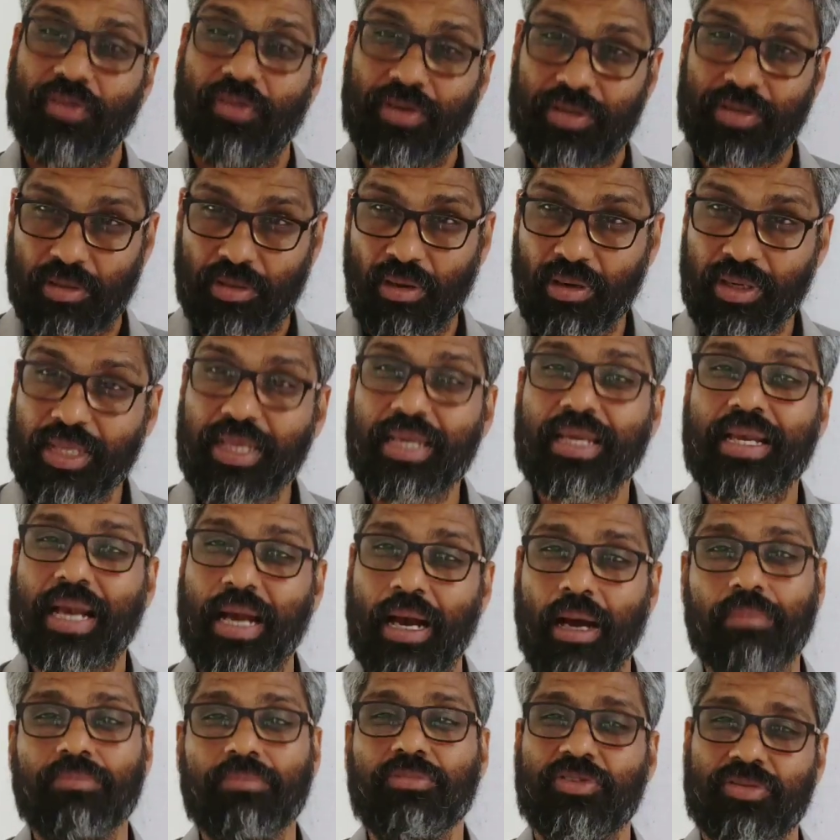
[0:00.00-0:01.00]
If at all
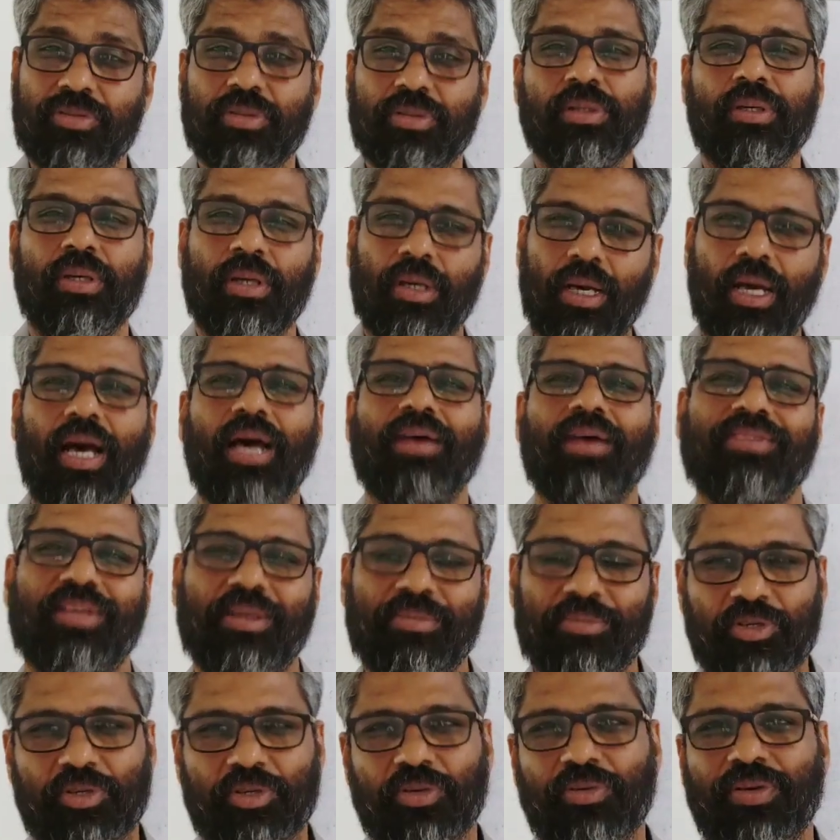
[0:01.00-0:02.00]
he comes,
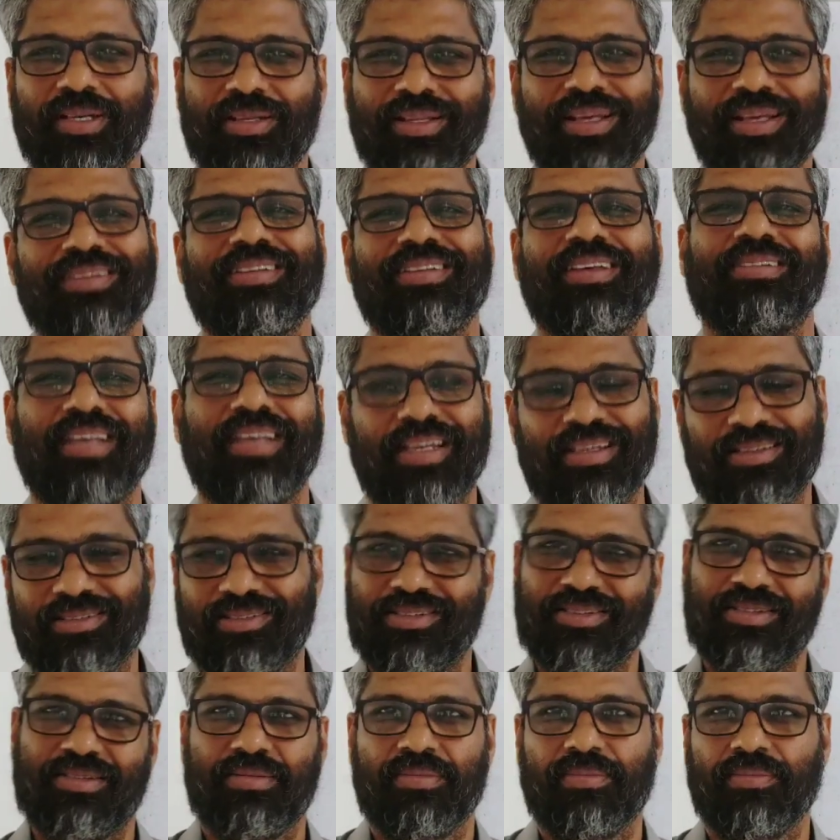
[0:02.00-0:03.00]
ask him to wait. That's a
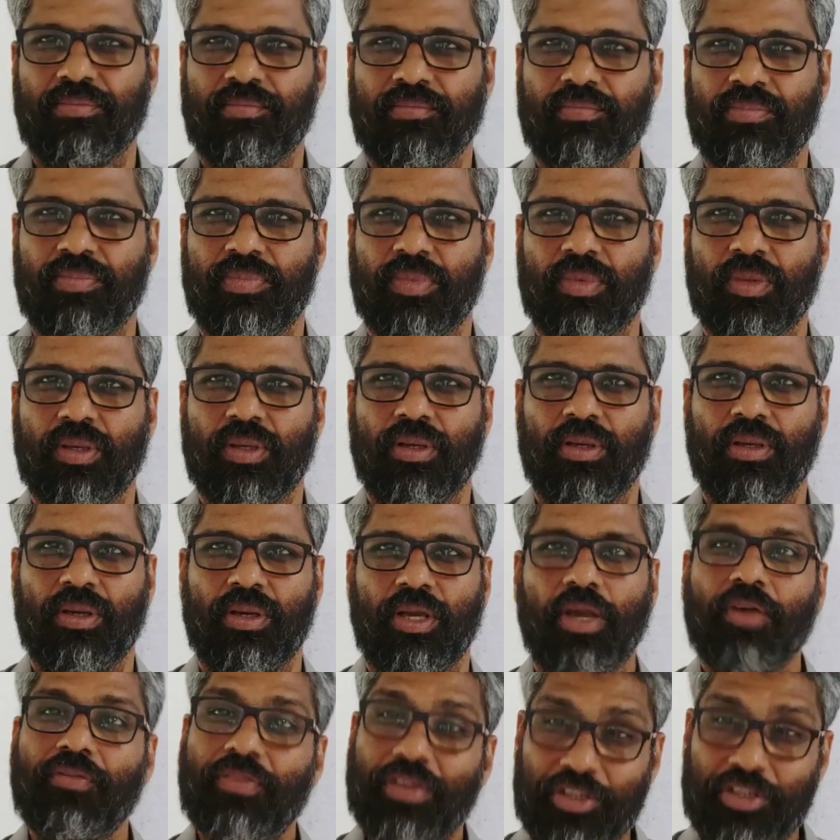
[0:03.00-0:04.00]
sense.
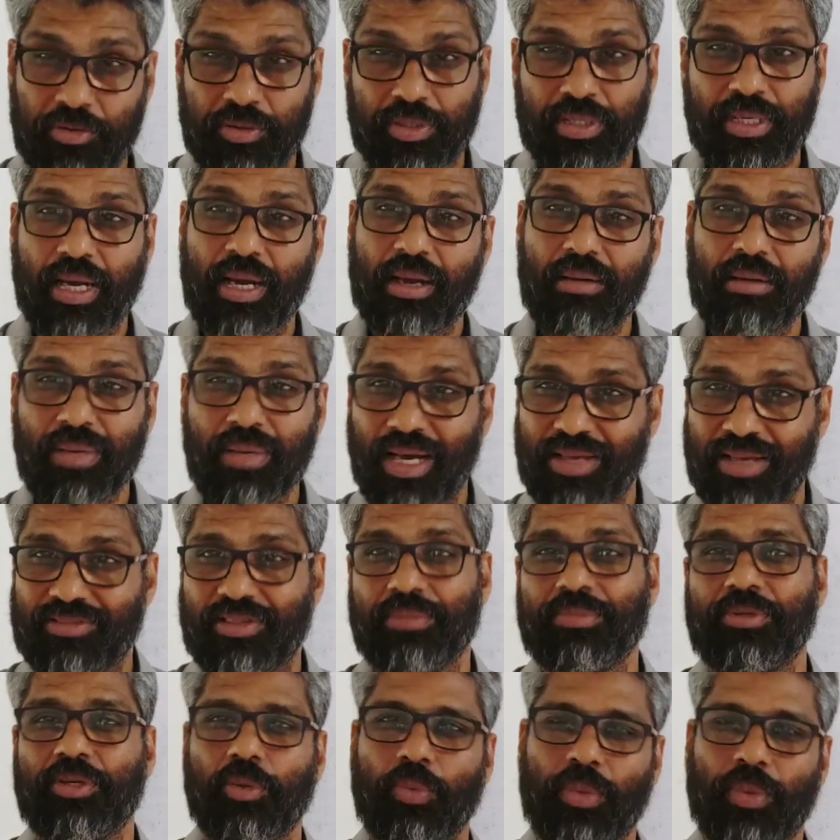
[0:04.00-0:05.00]
If he should come,
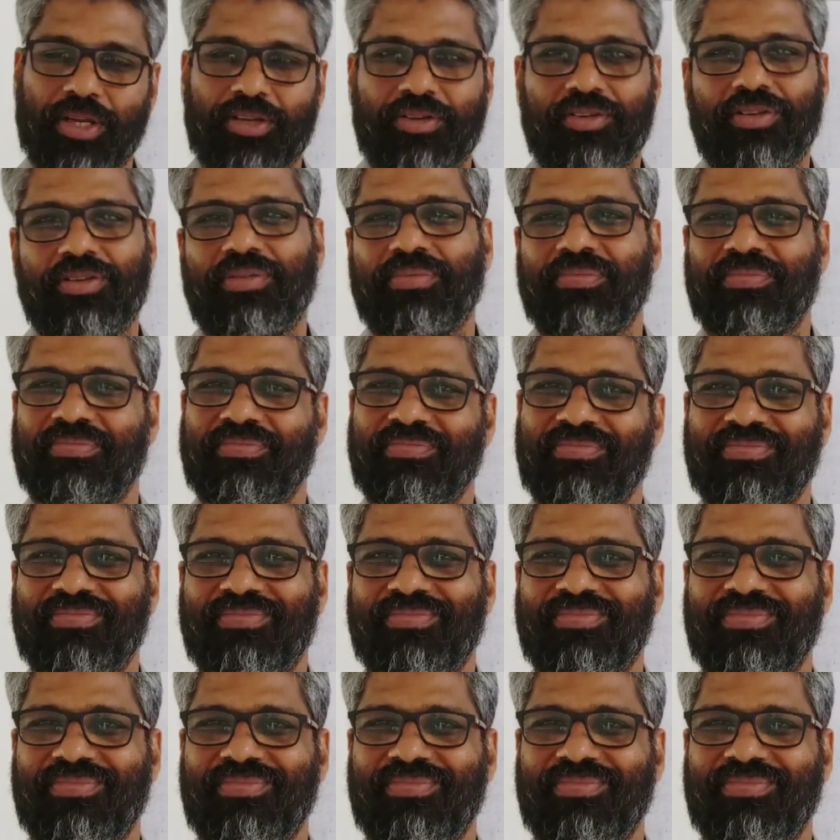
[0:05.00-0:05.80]
ask him to wait.